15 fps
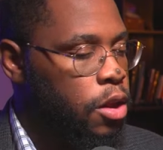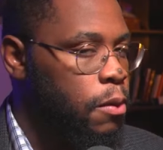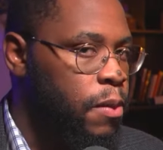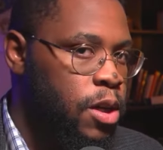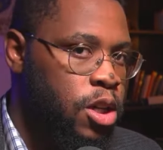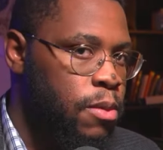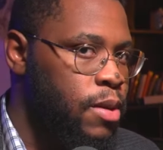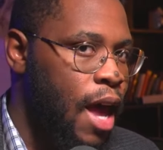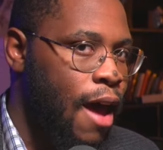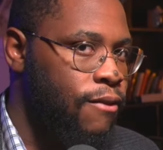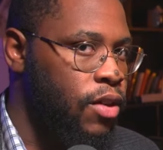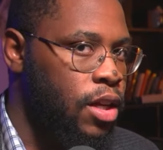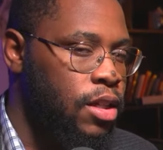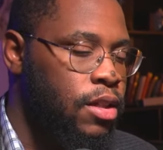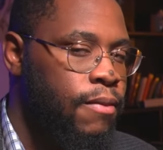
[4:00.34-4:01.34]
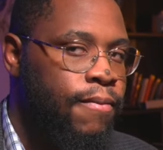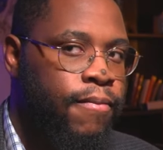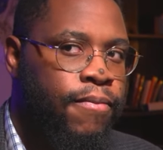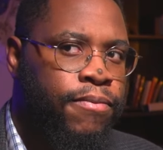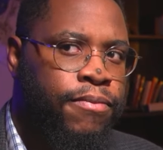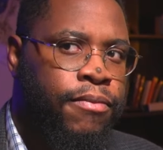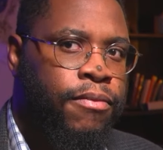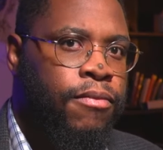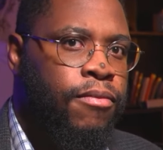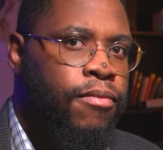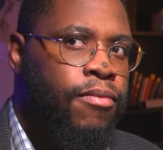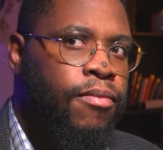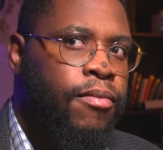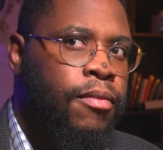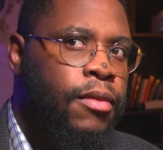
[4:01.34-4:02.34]
other bishops haven't.
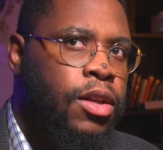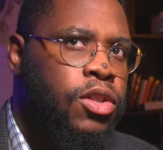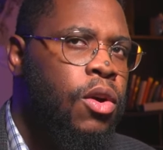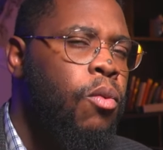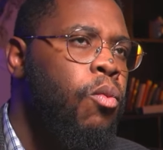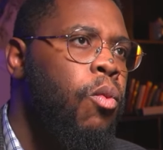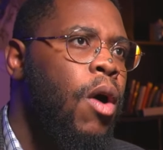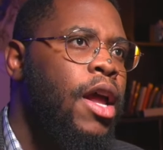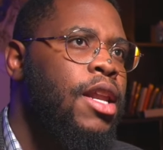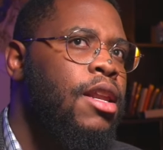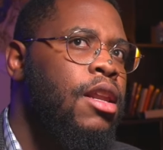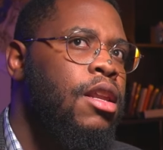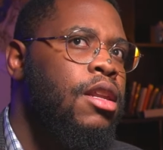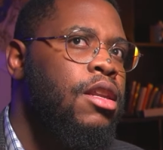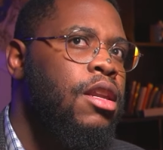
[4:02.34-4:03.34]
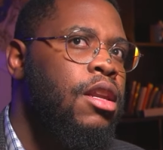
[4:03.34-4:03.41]
So what